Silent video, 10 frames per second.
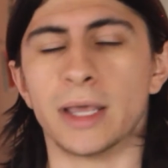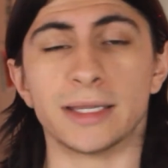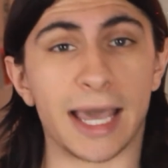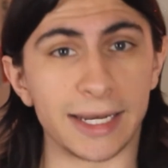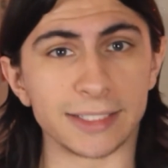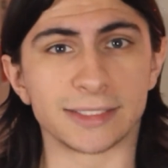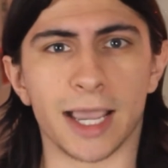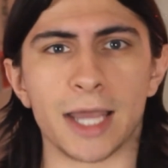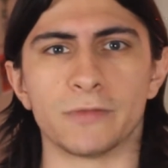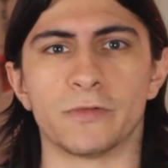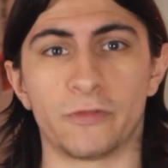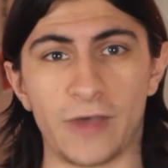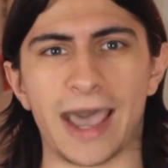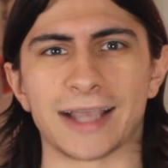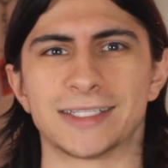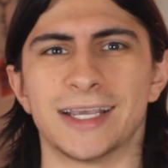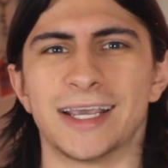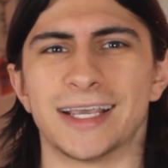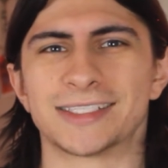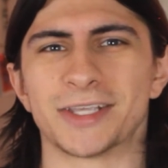That is kind of a fact.
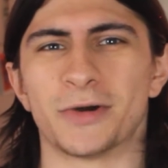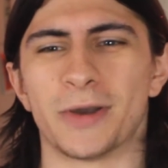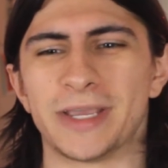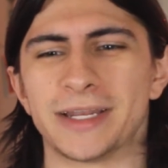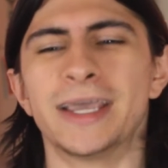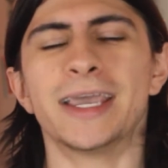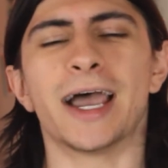So, I mean,